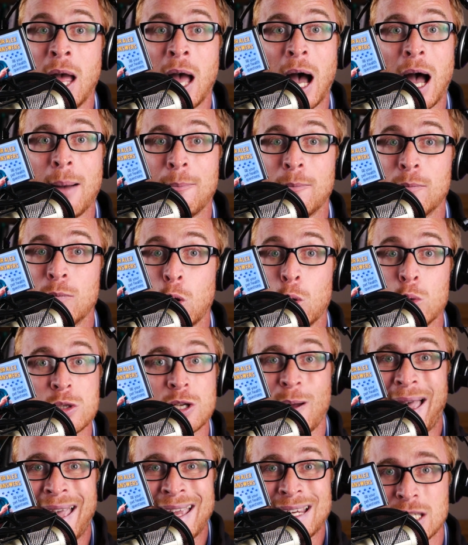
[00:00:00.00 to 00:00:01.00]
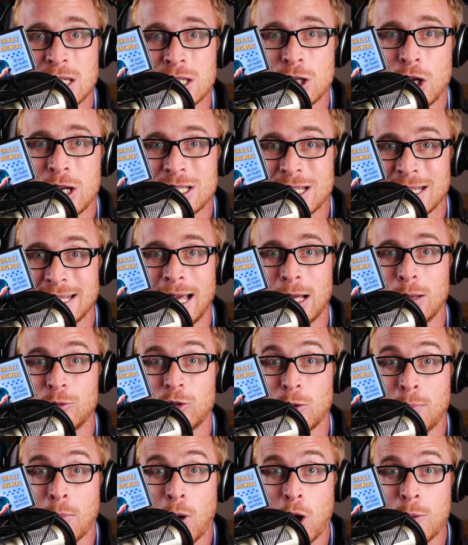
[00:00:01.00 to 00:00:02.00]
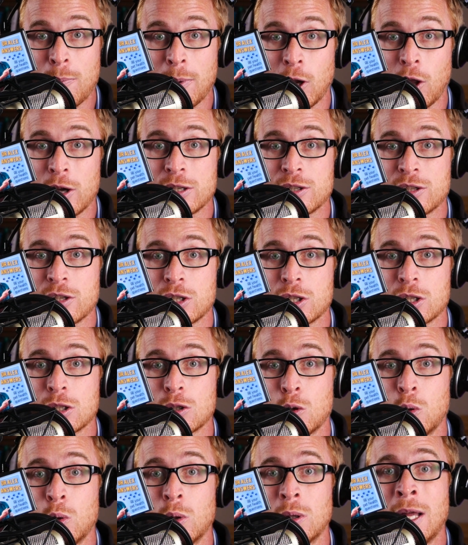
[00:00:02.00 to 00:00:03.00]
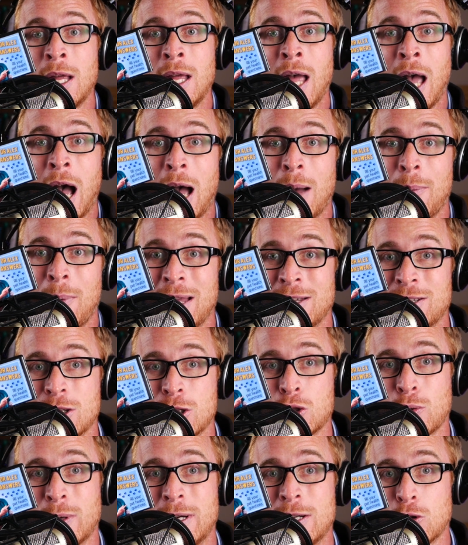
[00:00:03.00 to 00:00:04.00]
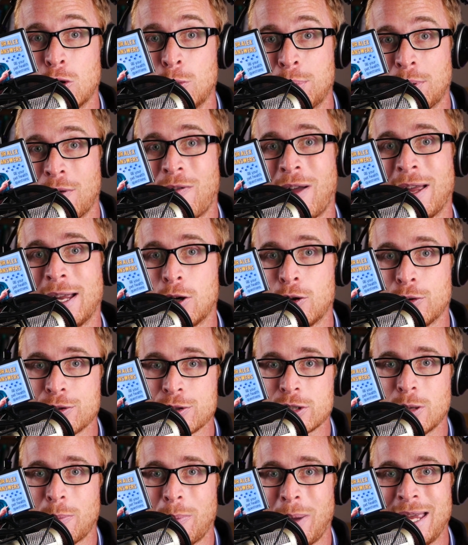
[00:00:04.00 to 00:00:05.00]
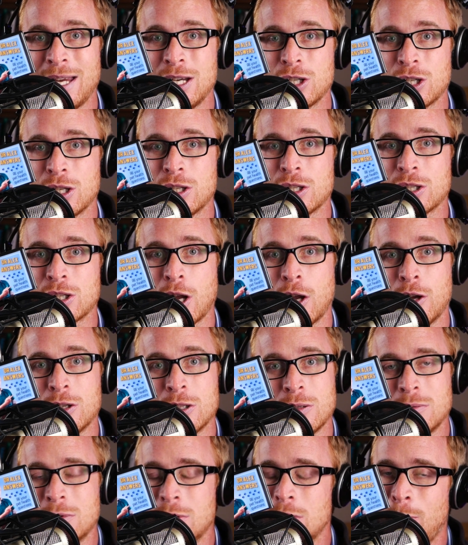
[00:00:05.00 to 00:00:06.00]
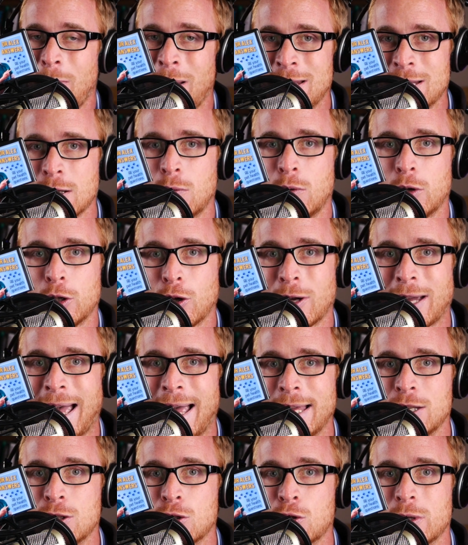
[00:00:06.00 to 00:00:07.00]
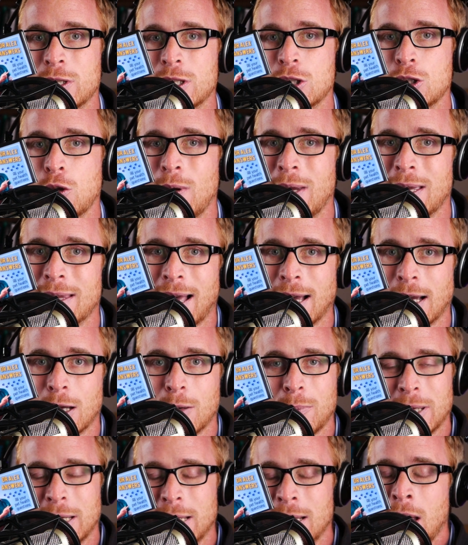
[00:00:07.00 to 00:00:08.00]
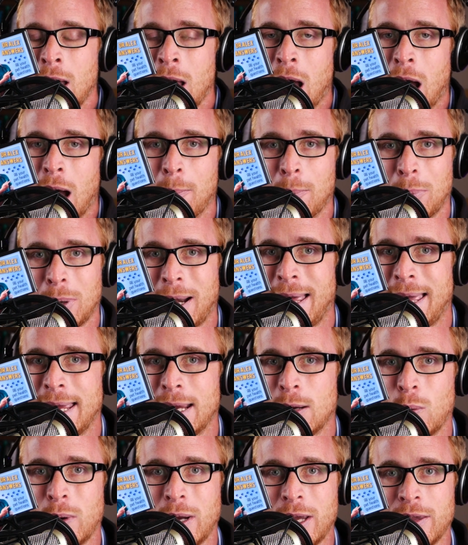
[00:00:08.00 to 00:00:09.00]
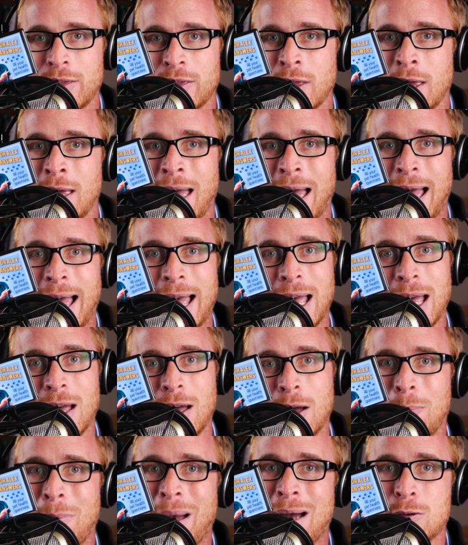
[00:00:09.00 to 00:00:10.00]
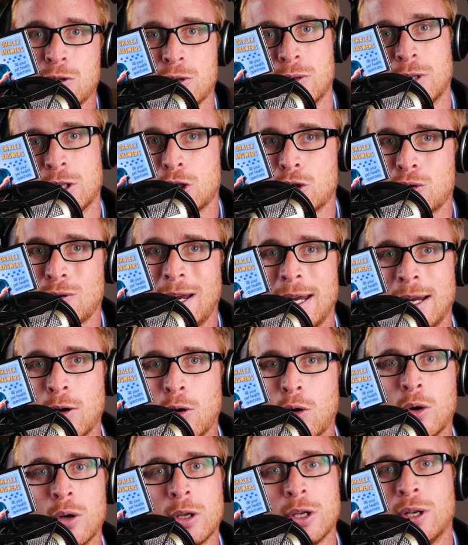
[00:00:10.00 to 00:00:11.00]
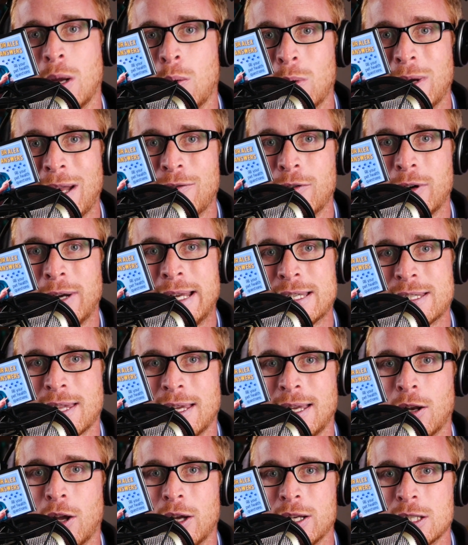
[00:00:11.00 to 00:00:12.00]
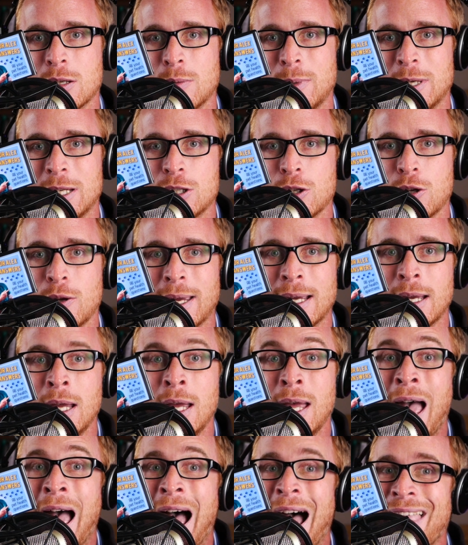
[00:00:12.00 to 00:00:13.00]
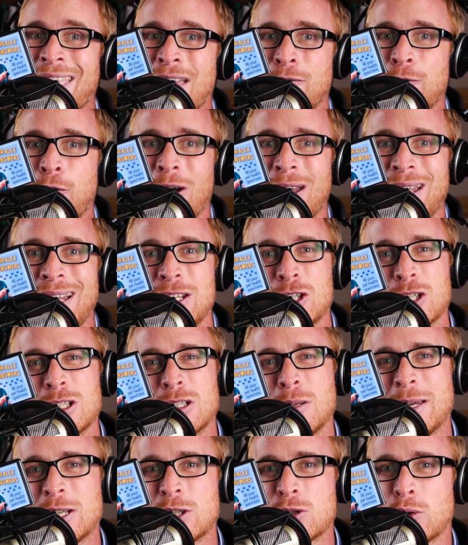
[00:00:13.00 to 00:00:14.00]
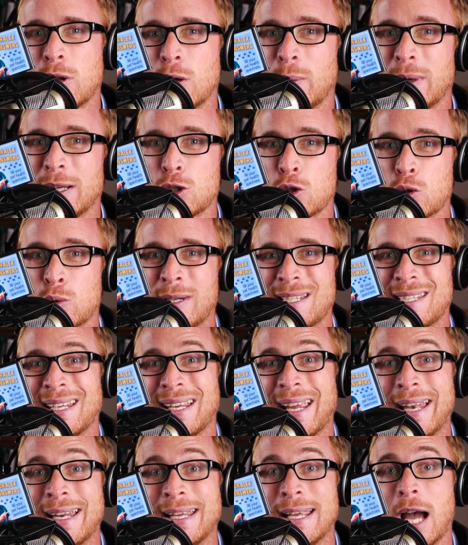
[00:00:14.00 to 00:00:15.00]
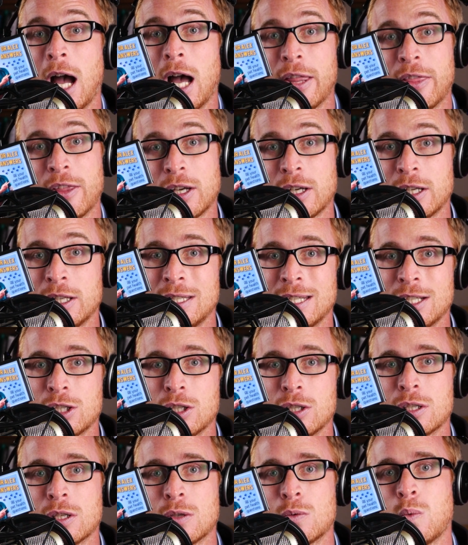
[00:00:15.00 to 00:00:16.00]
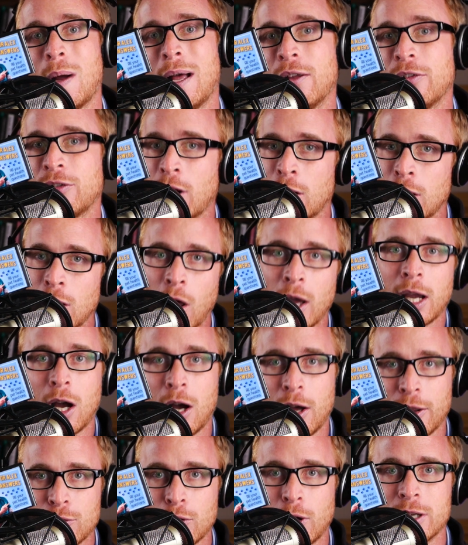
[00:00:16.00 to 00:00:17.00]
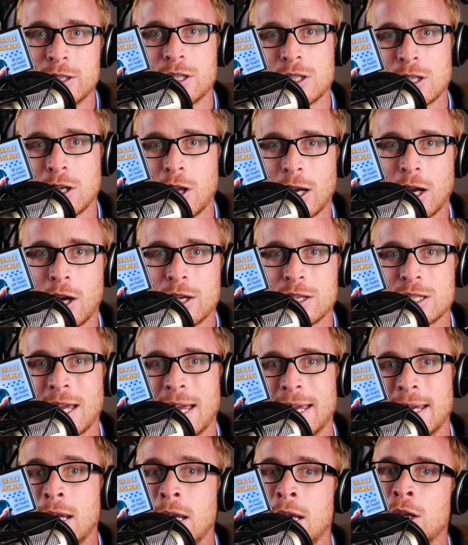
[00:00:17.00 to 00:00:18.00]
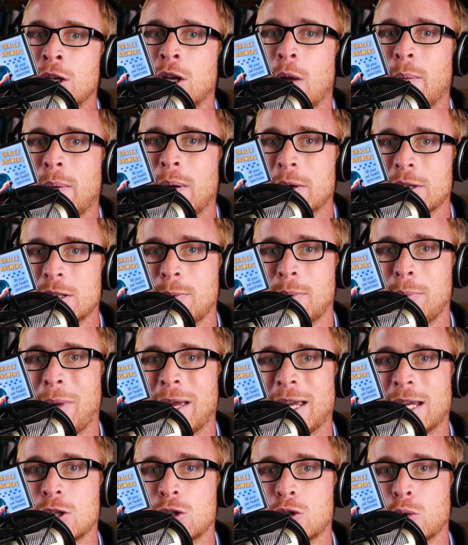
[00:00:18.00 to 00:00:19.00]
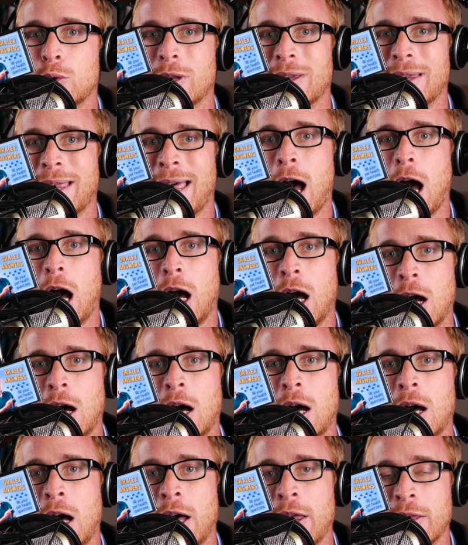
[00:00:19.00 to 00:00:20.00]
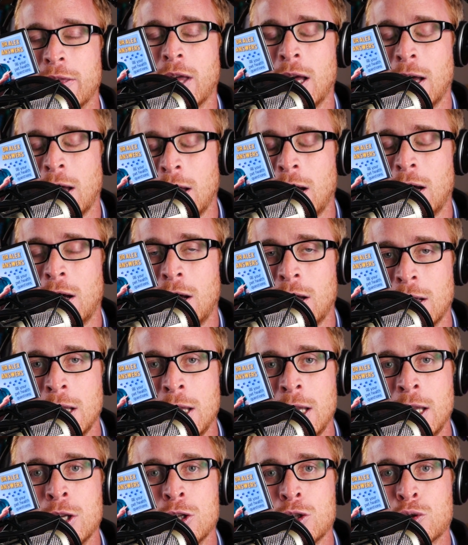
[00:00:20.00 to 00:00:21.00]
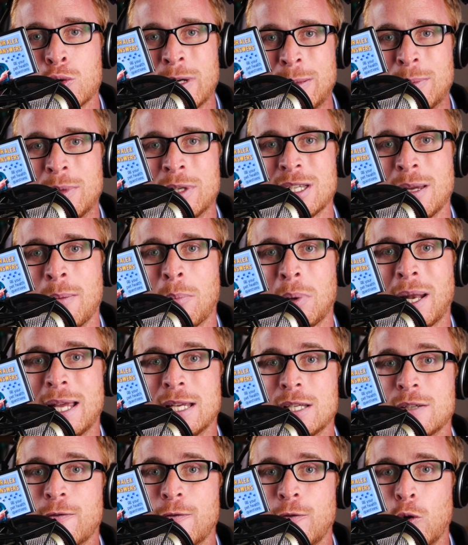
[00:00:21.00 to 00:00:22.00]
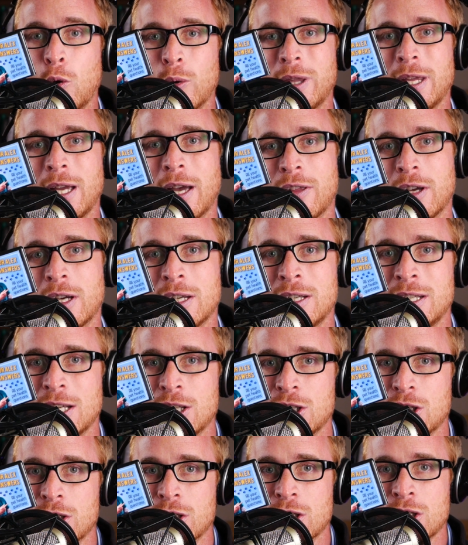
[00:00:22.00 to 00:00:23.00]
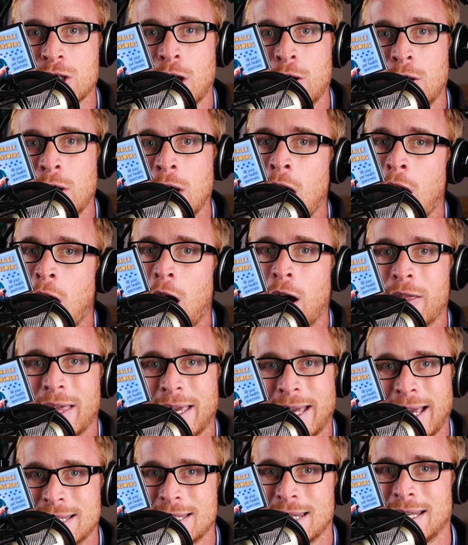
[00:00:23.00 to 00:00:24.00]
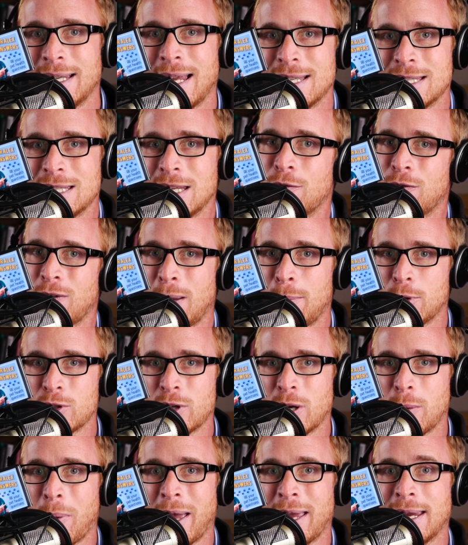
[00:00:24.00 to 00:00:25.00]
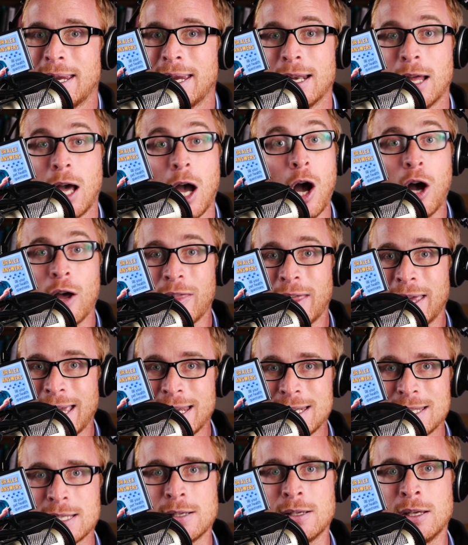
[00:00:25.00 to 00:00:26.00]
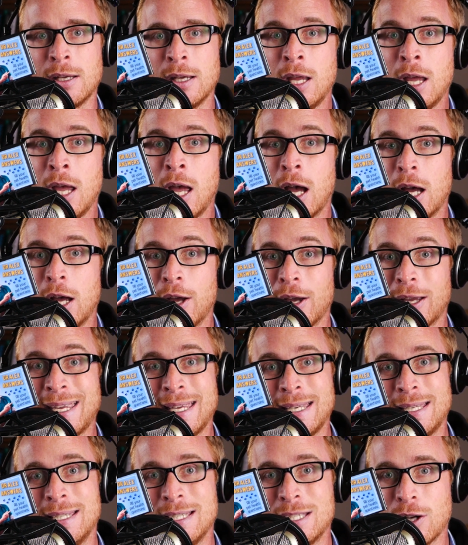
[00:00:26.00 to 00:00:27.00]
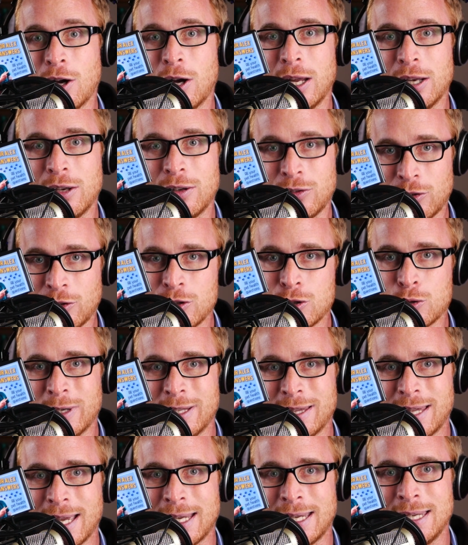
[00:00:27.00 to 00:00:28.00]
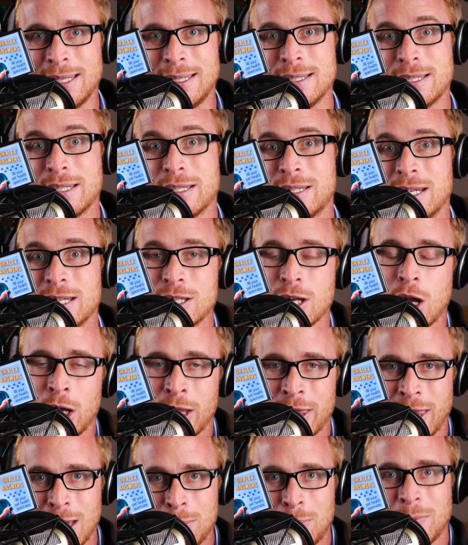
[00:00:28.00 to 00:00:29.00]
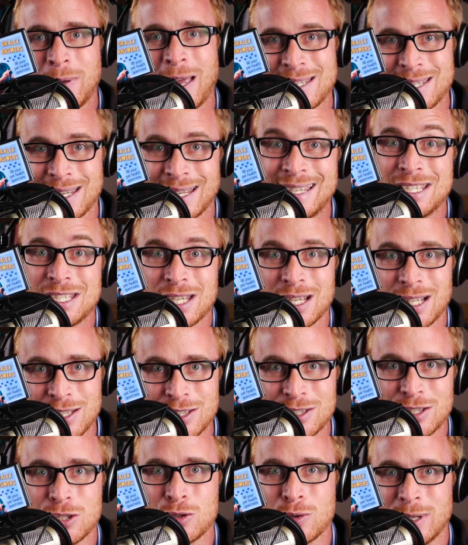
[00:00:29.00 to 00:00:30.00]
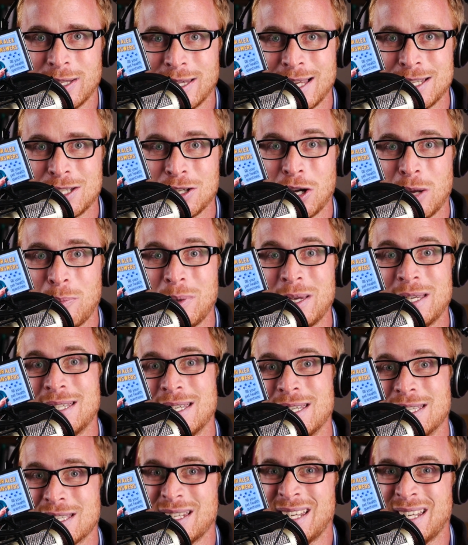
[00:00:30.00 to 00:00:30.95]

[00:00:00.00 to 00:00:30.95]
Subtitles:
Also, exercise can help to mobilize the stool and to treat or prevent constipation. So depending on what your cat enjoys doing, that could be playing with a mouse on a string, or whatever it is they like to be doing. And then finally, just to make sure that we're treating any other conditions as well. So like arthritis, like I say, we want to be making sure that there are treatments in place for the other conditions. So are they getting an anti-inflammatory painkiller? Are they getting a kidney diet to treat their kidney disease? Are they getting insulin to treat their diabetes?